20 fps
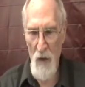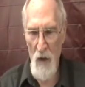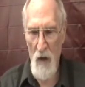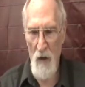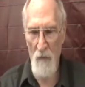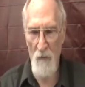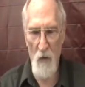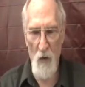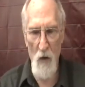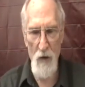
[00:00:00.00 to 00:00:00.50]

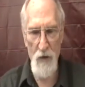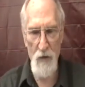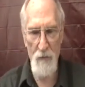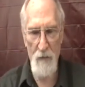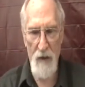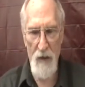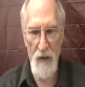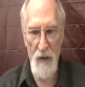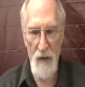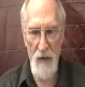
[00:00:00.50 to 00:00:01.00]
a voice
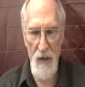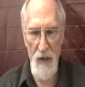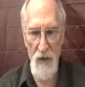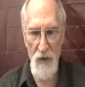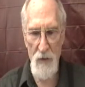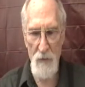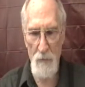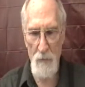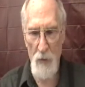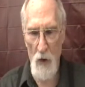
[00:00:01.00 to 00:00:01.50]

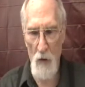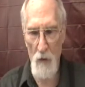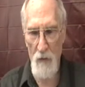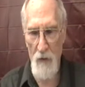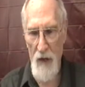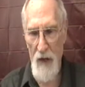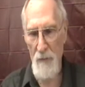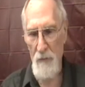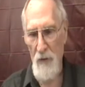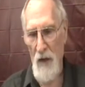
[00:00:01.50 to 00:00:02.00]
recognition
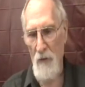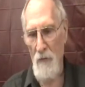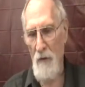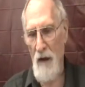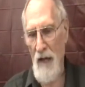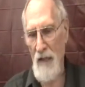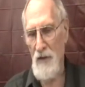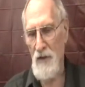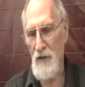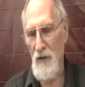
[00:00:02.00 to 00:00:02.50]
program that
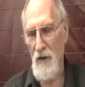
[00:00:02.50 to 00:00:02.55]
writes